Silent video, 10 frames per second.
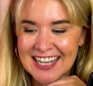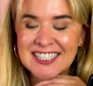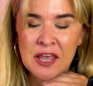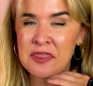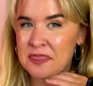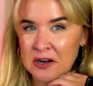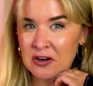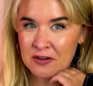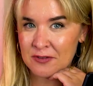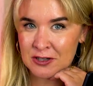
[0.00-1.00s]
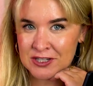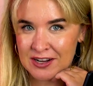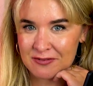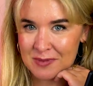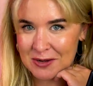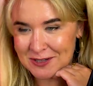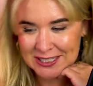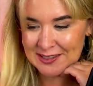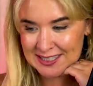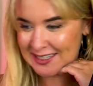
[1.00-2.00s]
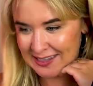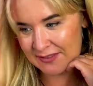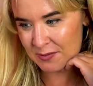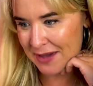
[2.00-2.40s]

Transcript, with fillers: it's a thinner version of me, which is even